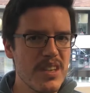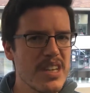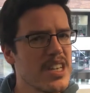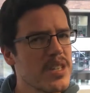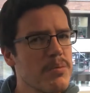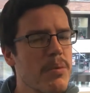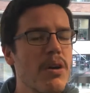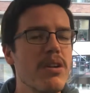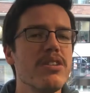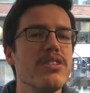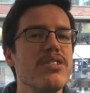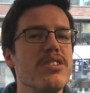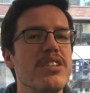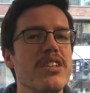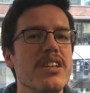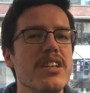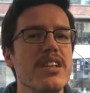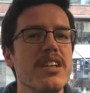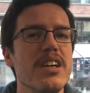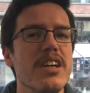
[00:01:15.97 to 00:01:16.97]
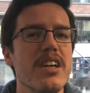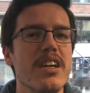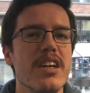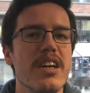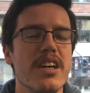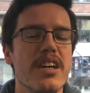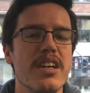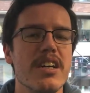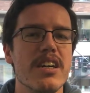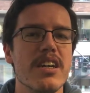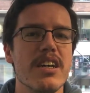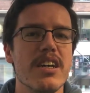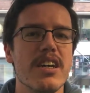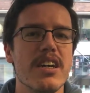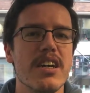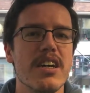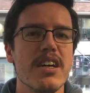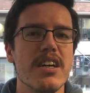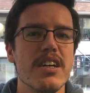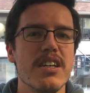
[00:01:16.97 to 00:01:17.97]
a smaller city,
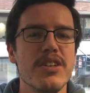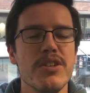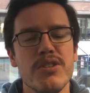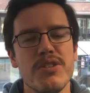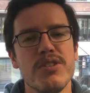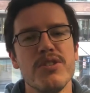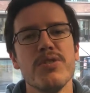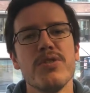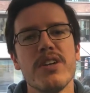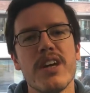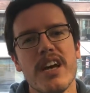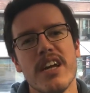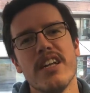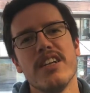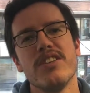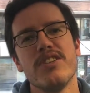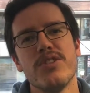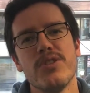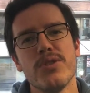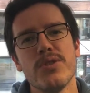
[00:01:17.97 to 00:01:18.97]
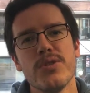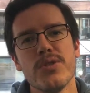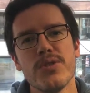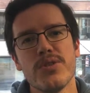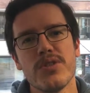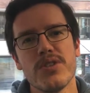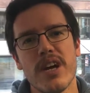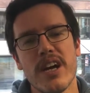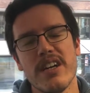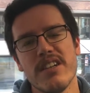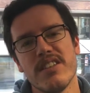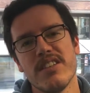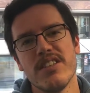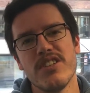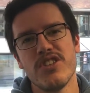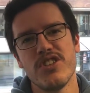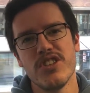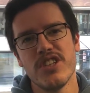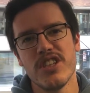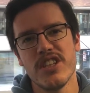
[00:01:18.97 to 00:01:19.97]
uh, you still can choose
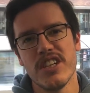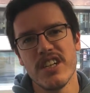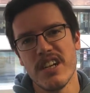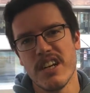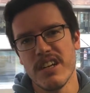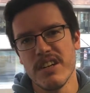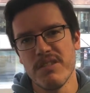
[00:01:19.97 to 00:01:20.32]
NCG in